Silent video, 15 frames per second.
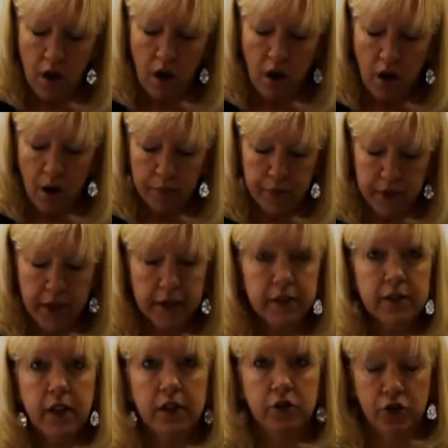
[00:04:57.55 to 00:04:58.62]
The next
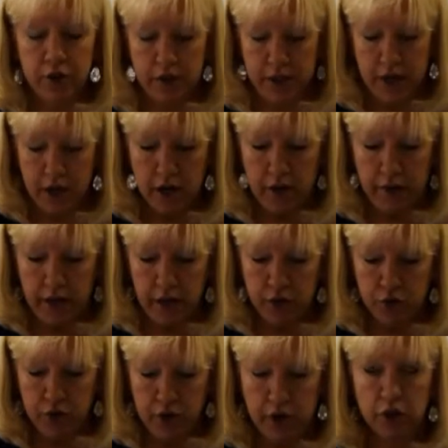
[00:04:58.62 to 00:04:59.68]
section down in the
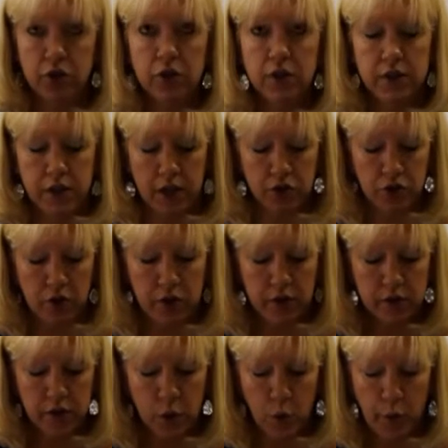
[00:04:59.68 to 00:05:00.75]
introduction section
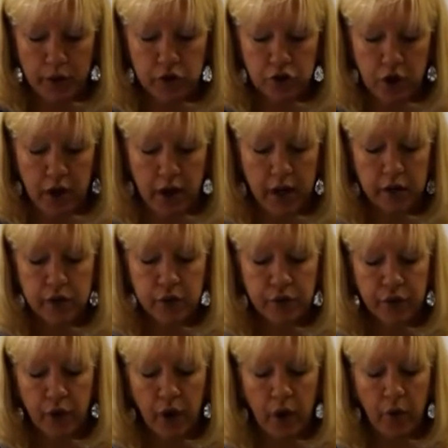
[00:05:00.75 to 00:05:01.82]
is the question and answer
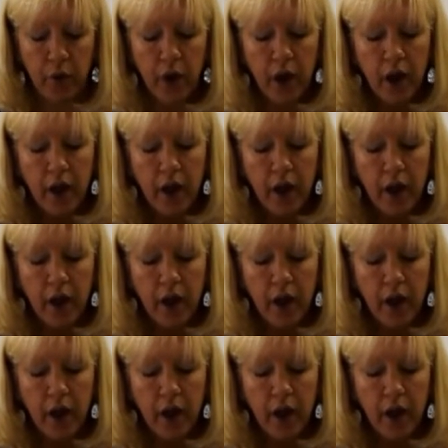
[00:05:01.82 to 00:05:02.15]
flow.